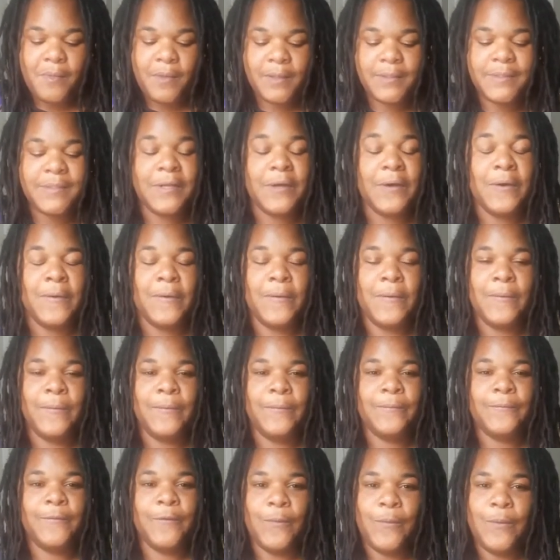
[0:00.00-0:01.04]

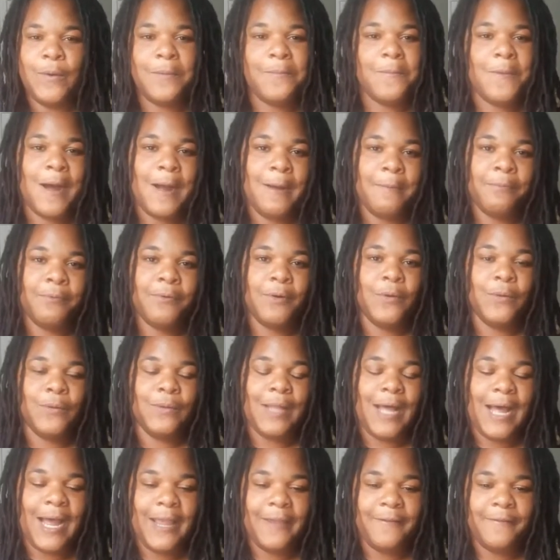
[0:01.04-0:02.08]
So for one, why I'm
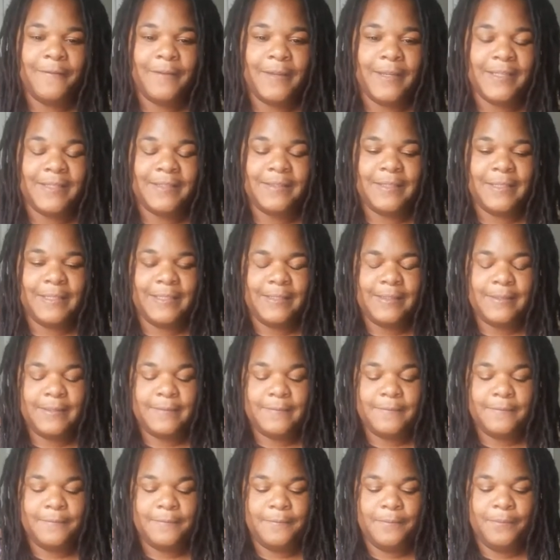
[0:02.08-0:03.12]
pro-life
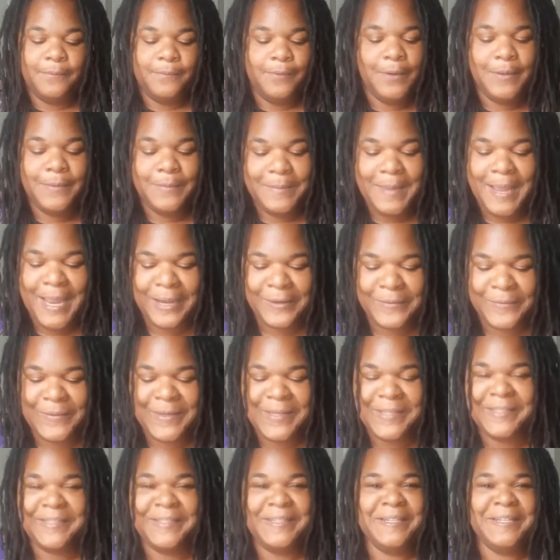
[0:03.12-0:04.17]
is the main
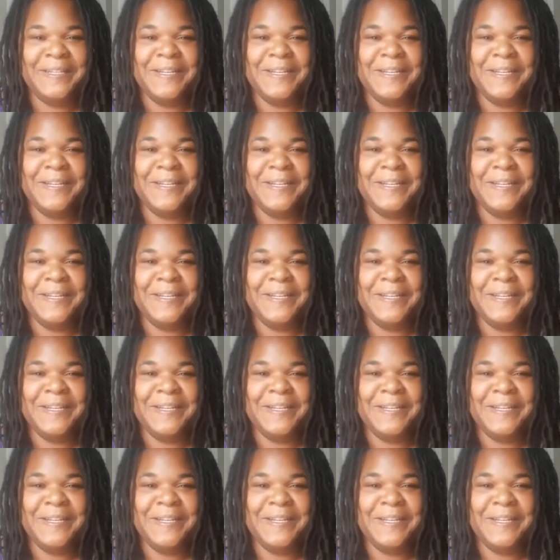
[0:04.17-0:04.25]
reason.